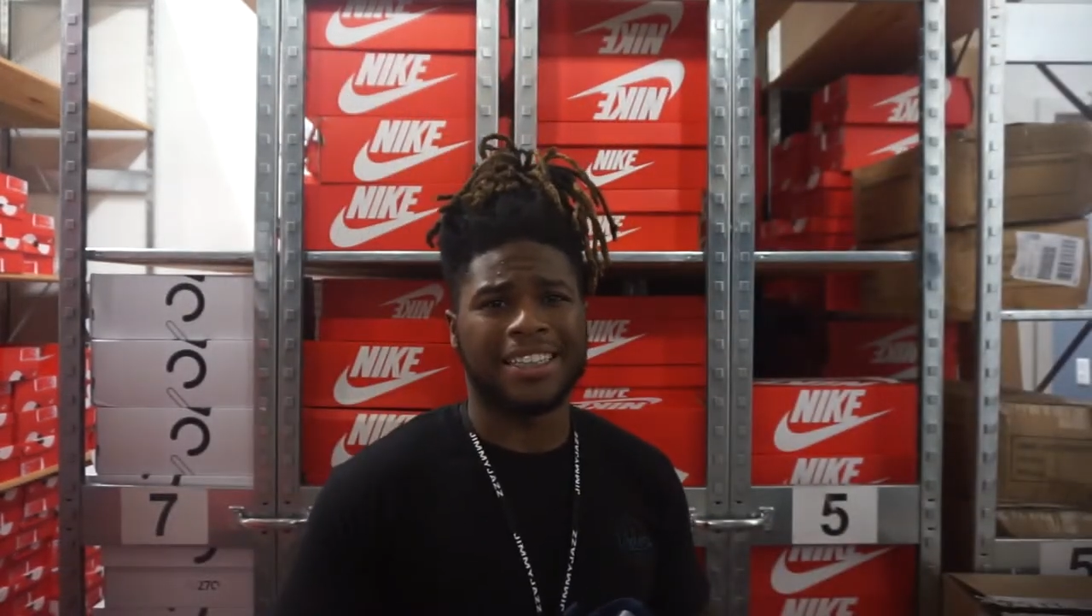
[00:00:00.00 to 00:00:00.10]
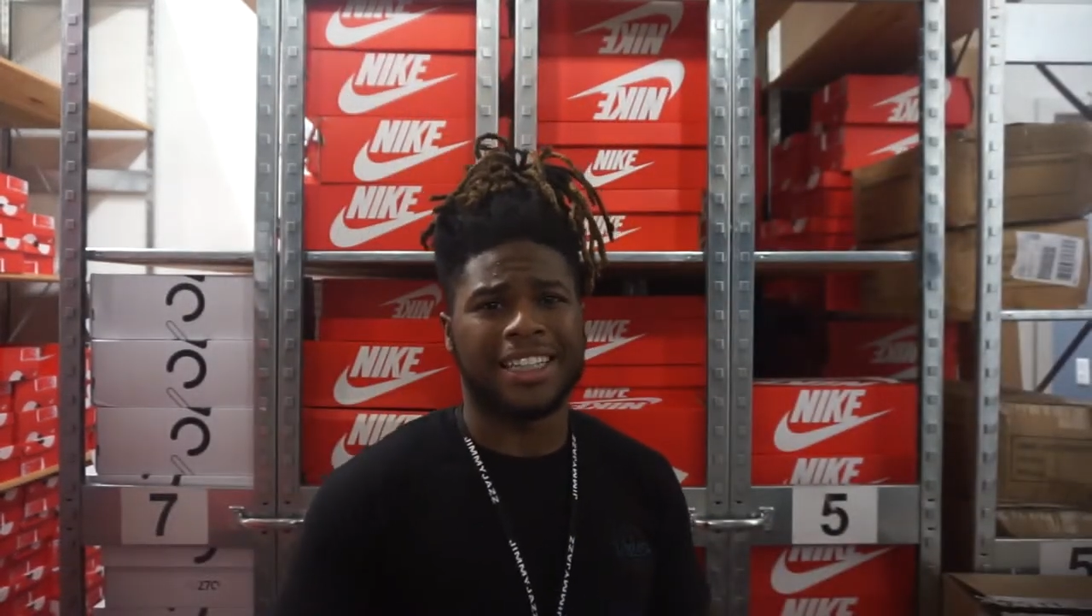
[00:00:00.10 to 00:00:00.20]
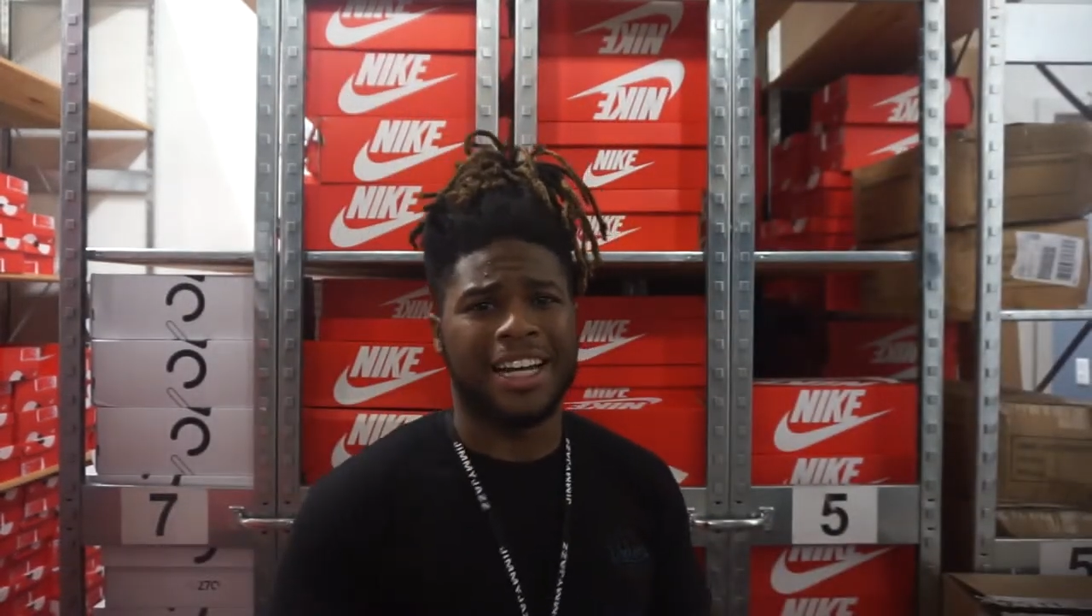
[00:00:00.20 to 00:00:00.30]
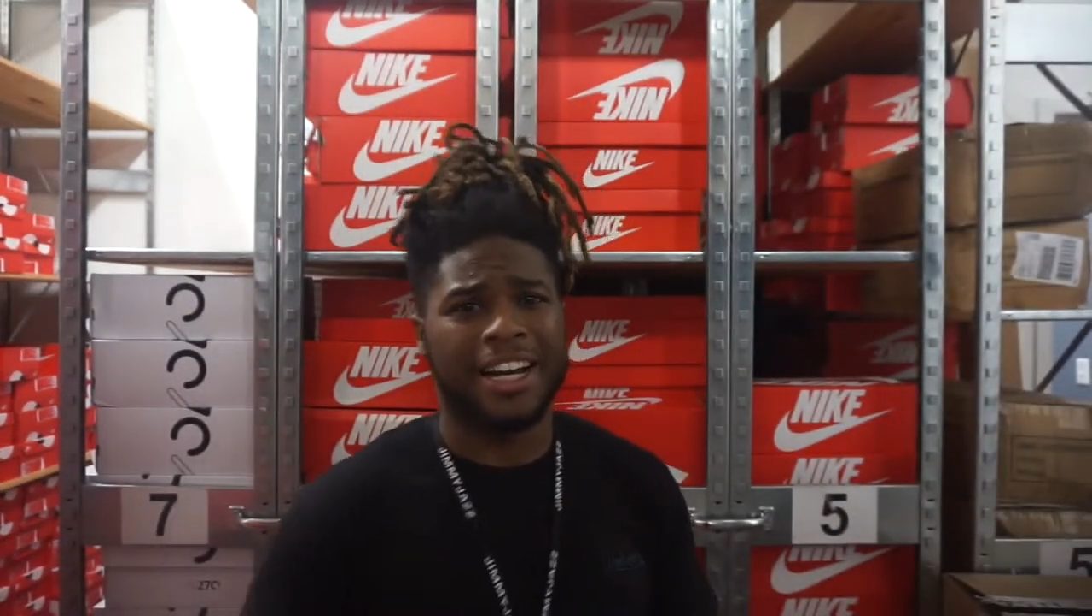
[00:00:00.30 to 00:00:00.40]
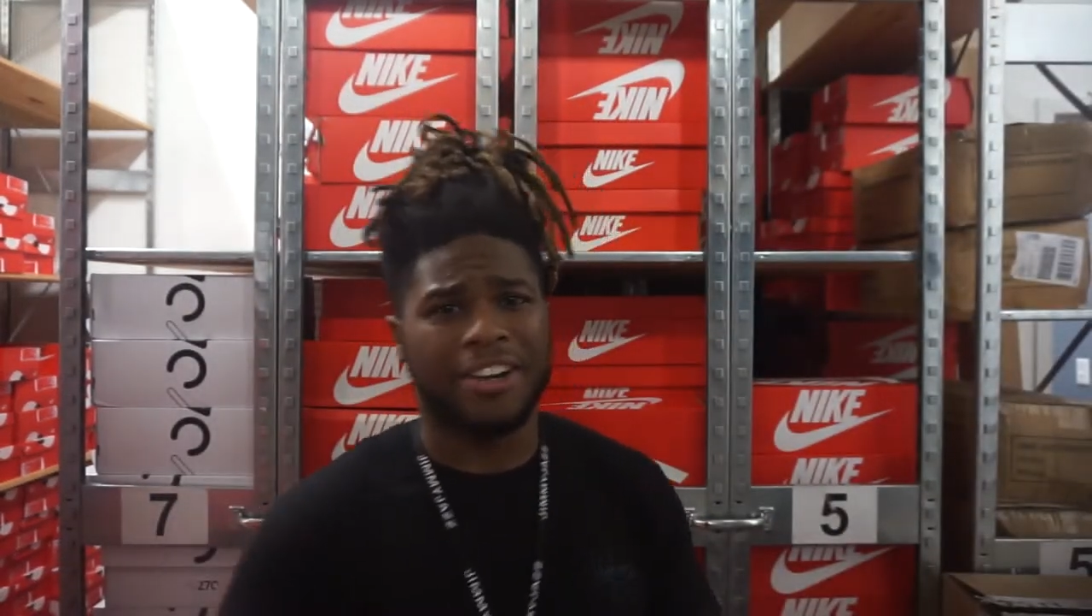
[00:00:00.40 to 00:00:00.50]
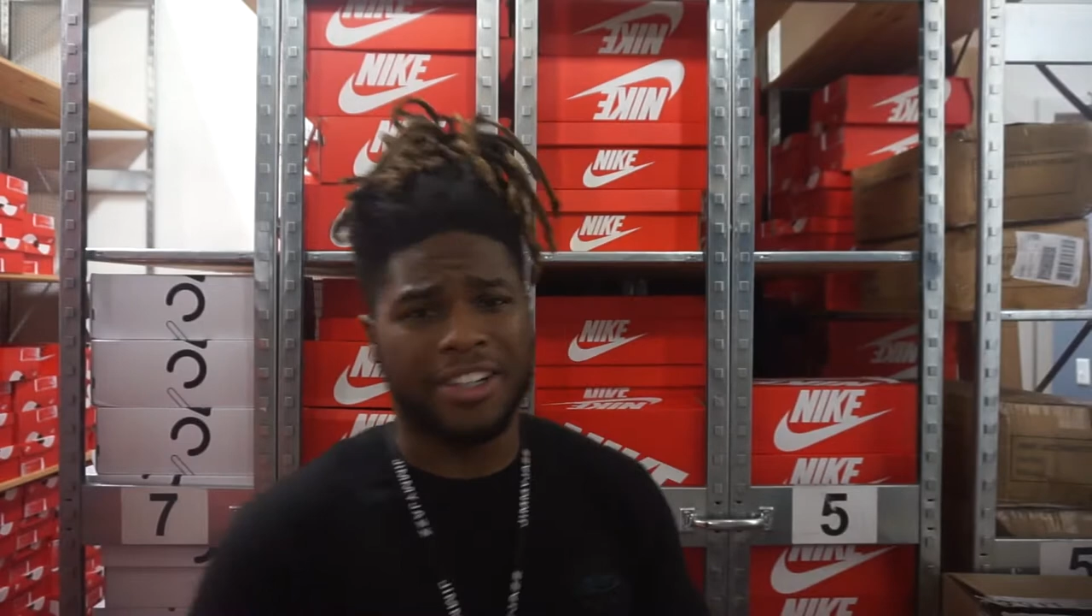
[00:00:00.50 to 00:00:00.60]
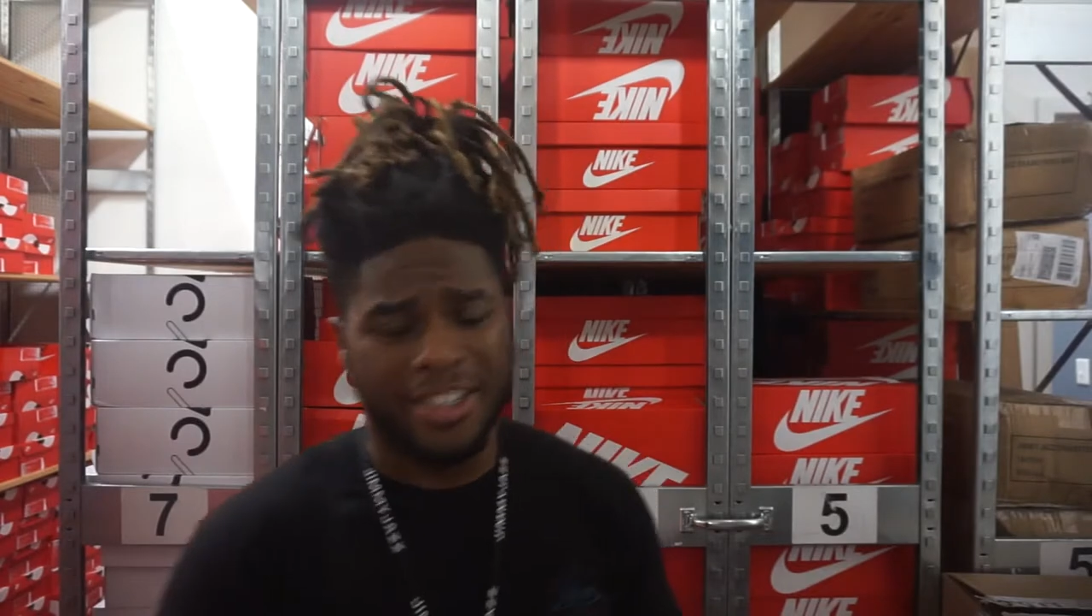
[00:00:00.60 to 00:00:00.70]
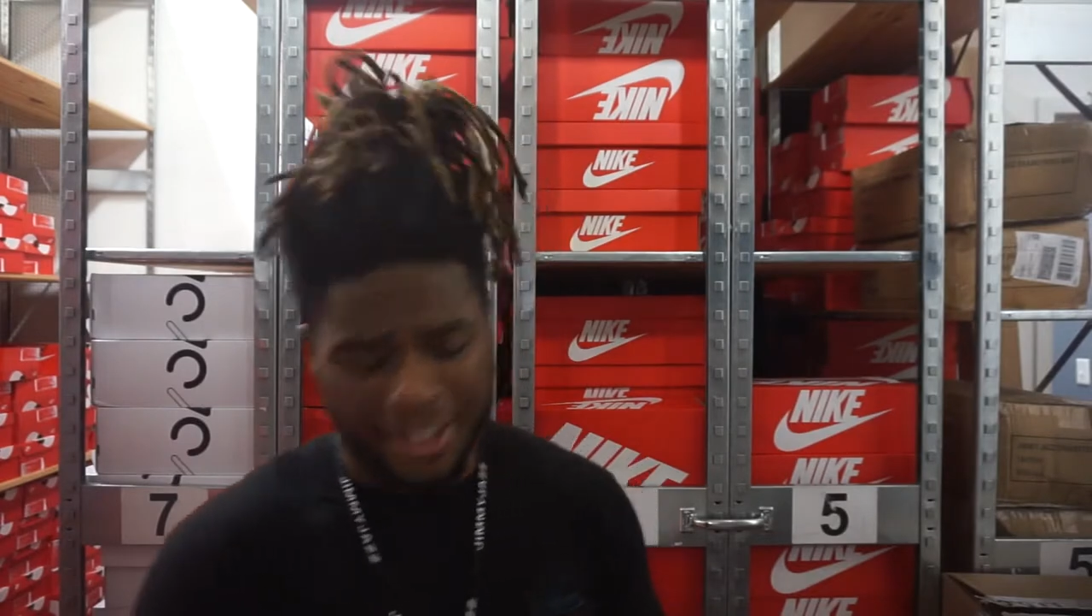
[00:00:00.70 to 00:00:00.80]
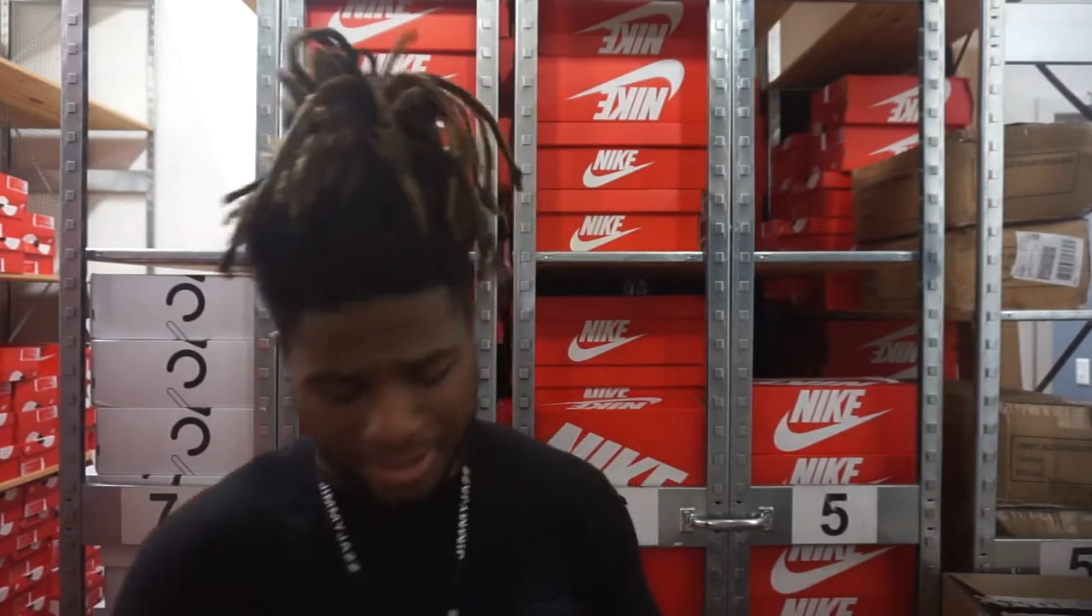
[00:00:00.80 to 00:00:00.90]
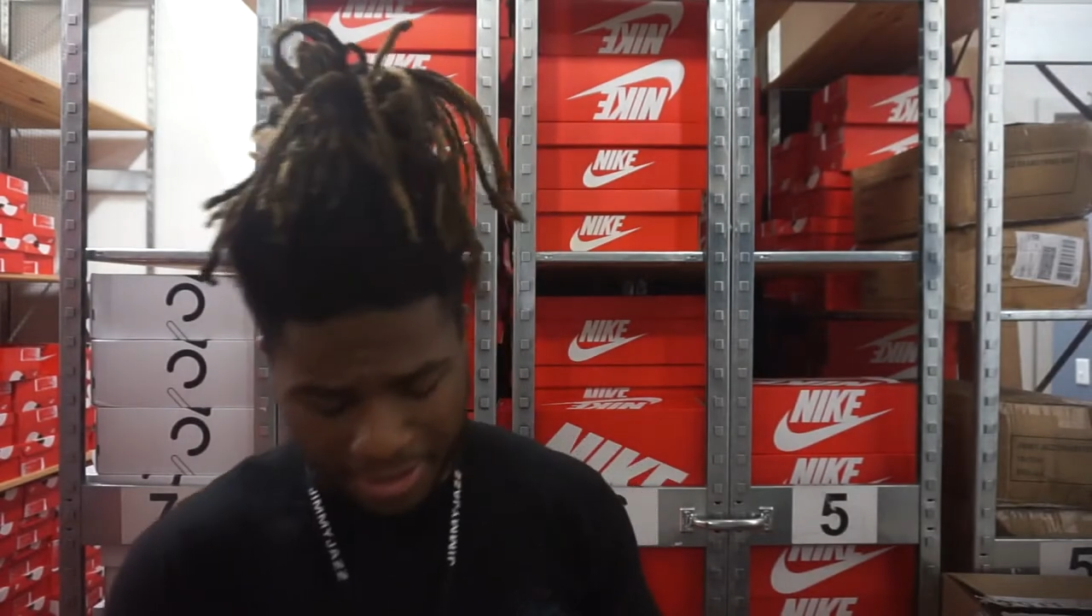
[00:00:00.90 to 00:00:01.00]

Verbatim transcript: I should get a haircut